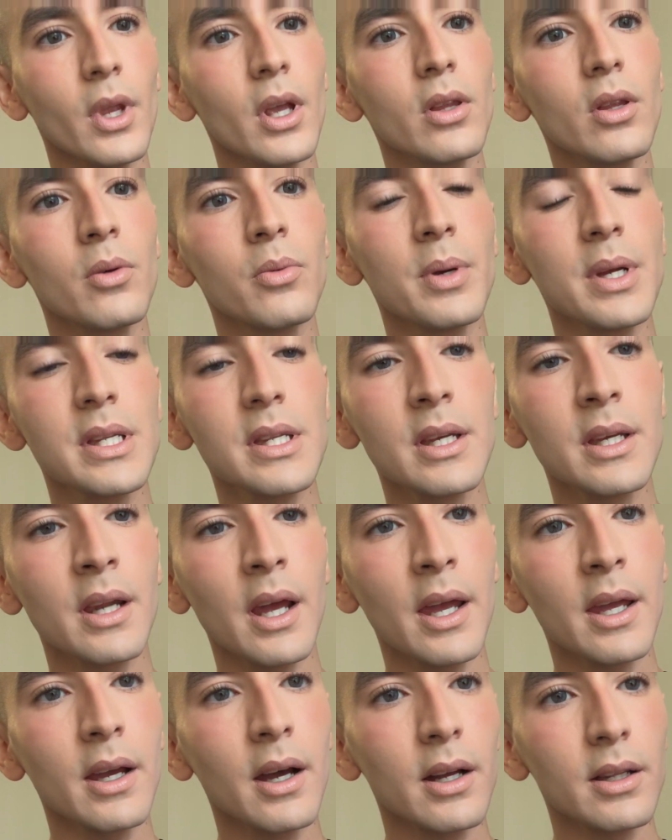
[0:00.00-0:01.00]
The reason
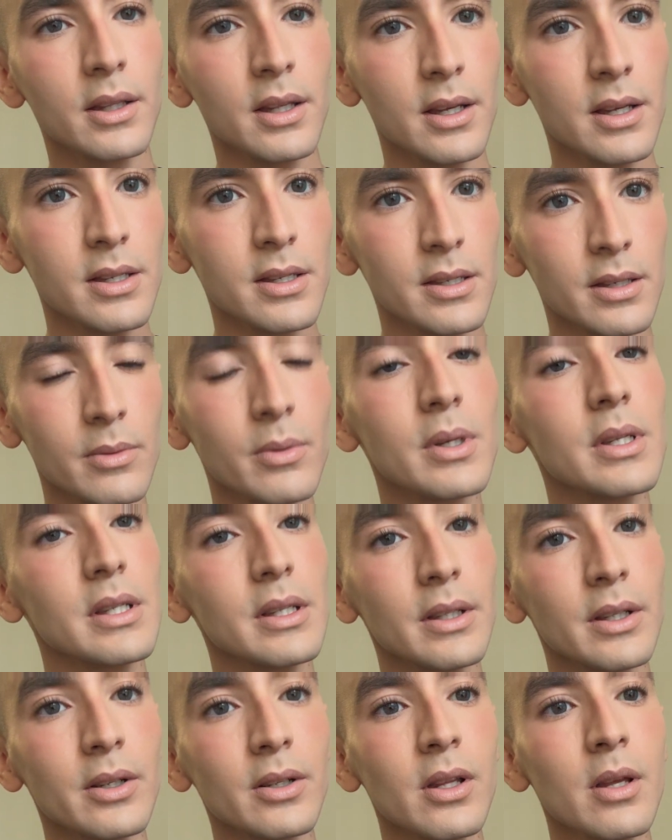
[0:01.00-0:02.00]
I got this was
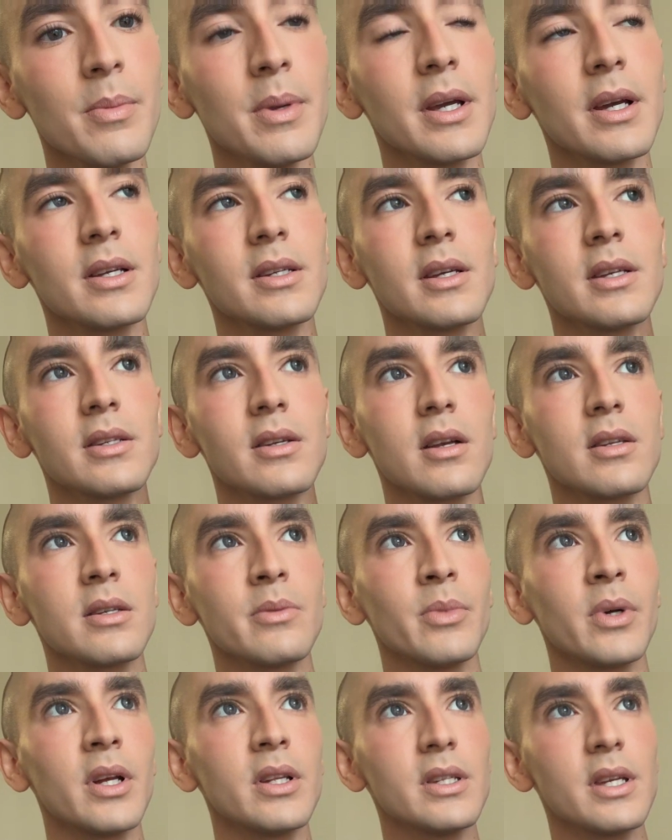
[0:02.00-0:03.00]
literally because I saw
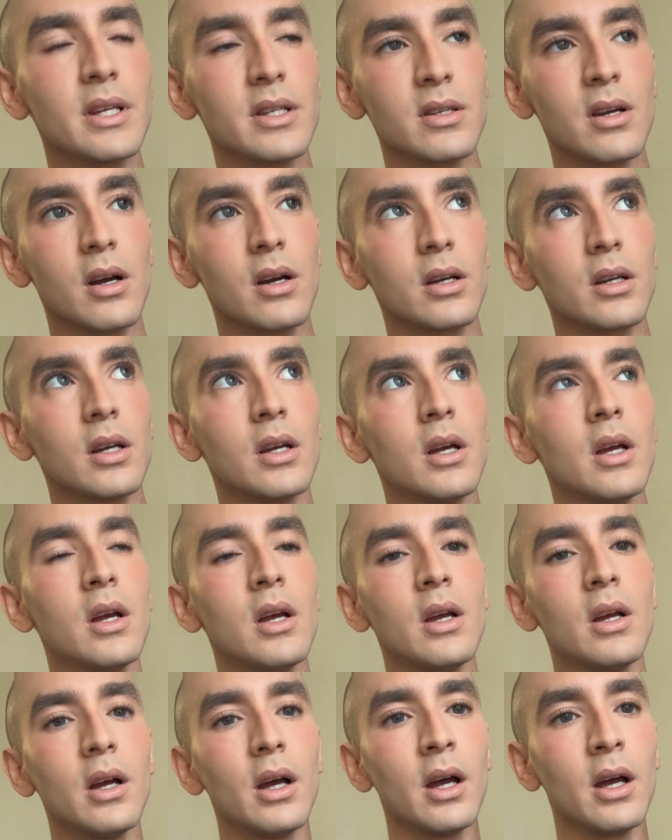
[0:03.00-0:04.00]
someone on TikTok
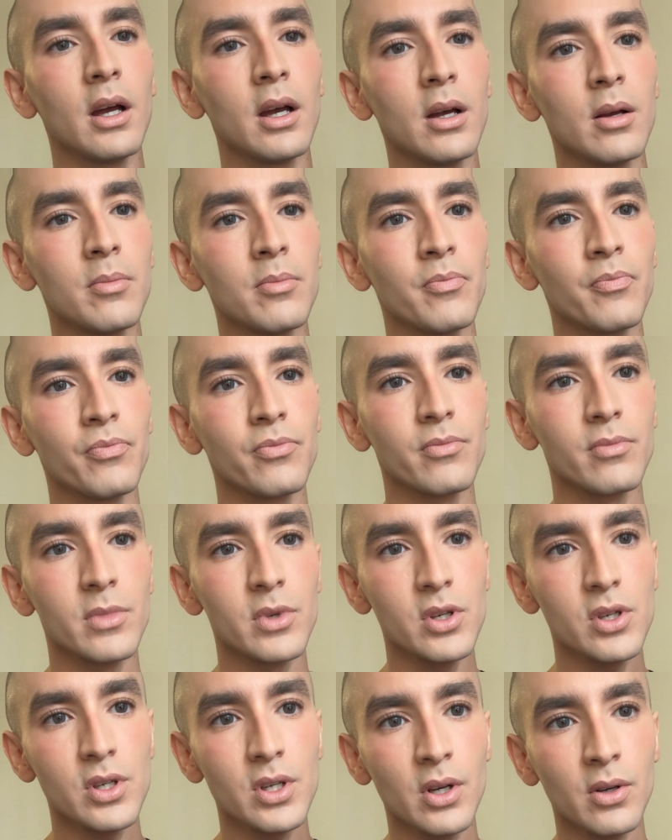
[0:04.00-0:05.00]

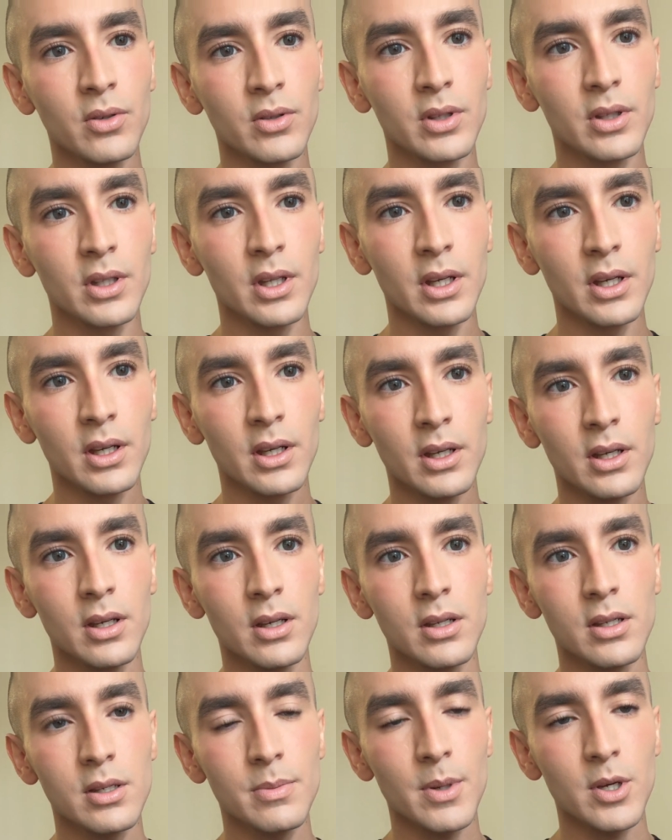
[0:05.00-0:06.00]
showed
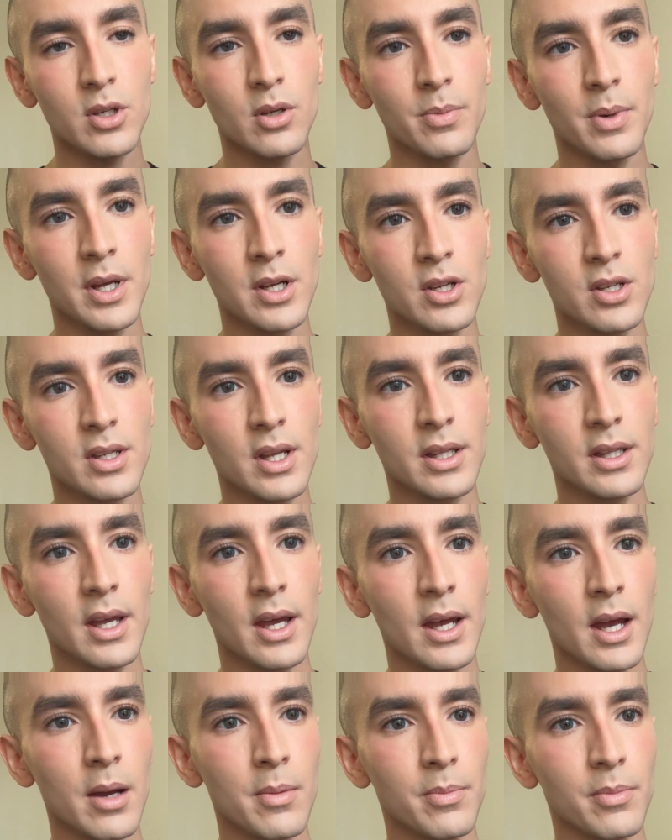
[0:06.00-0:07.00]
the special pages like
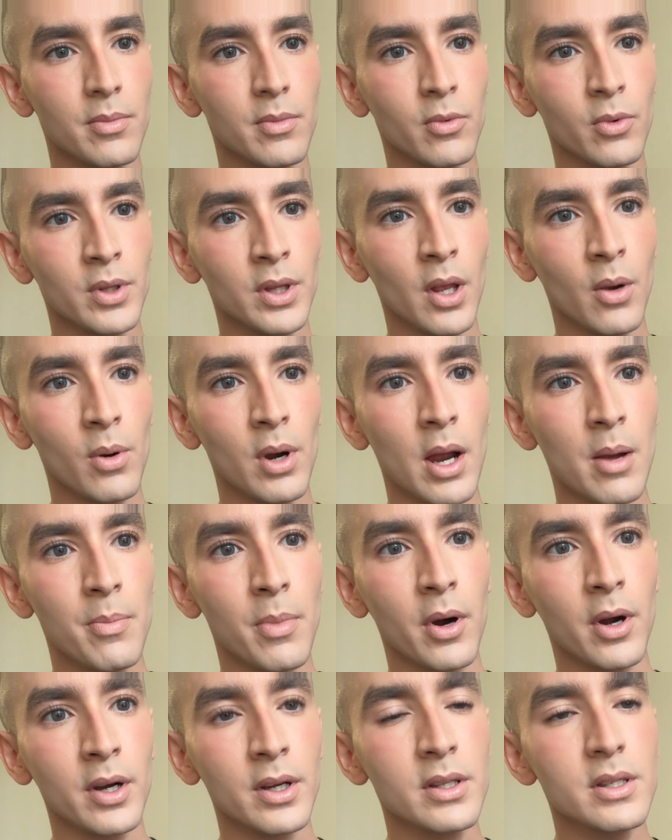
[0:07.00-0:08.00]
that when they were at
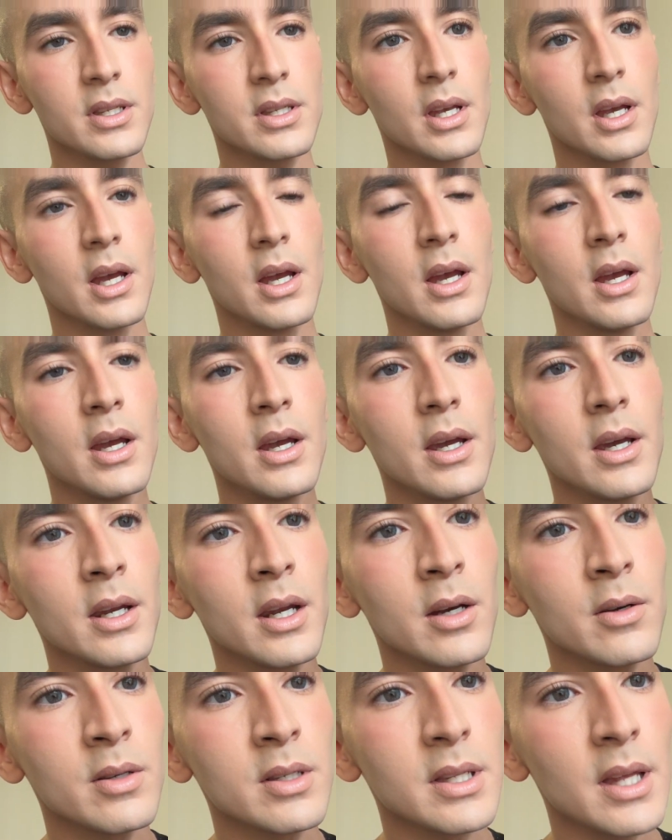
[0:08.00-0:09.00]
Barnes, and
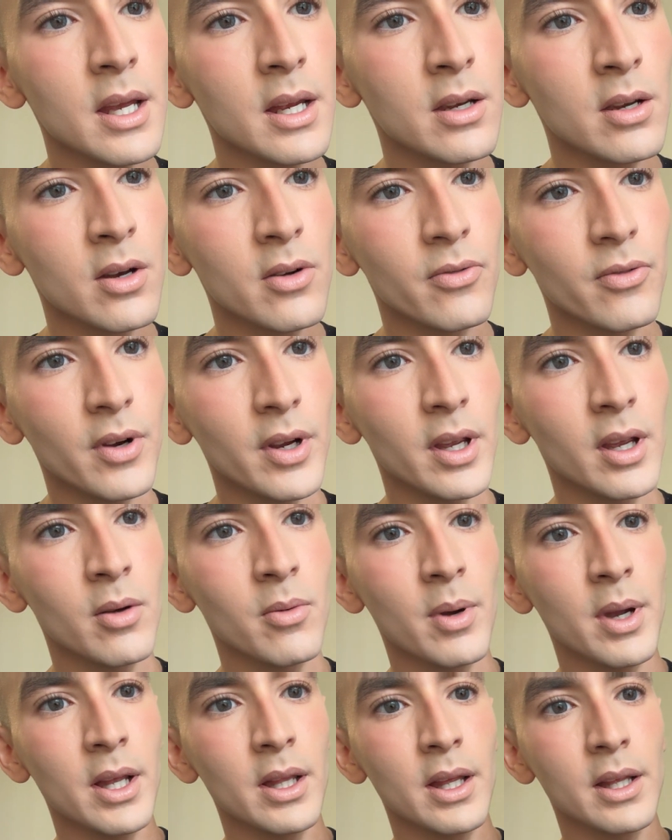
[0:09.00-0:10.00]
I was like, no freaking
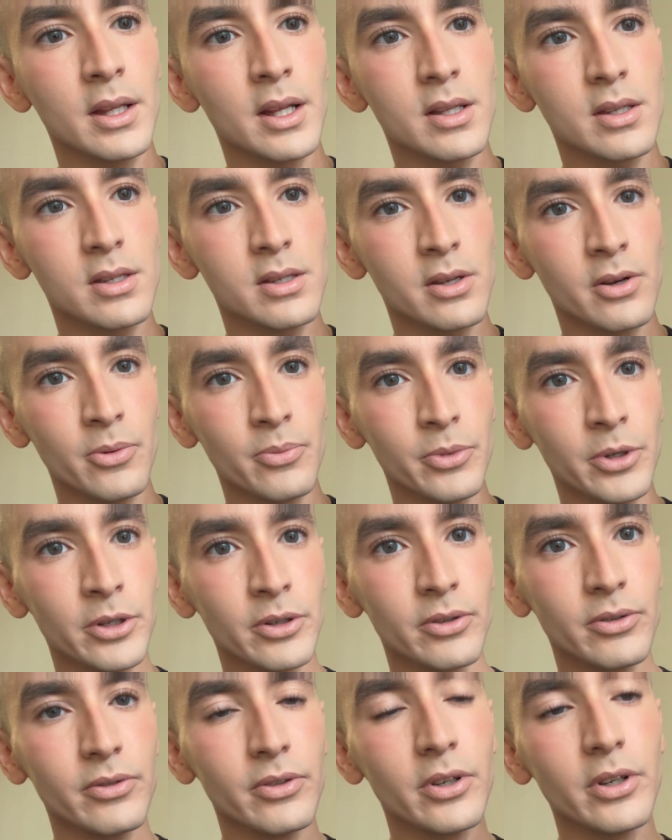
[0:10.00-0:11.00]
way, like that's so
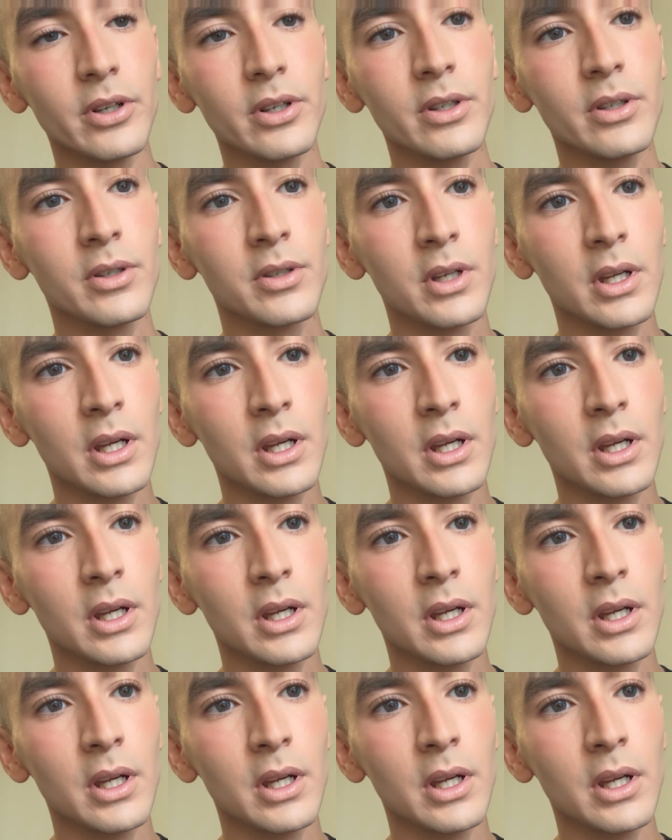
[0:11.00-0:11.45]
beautiful.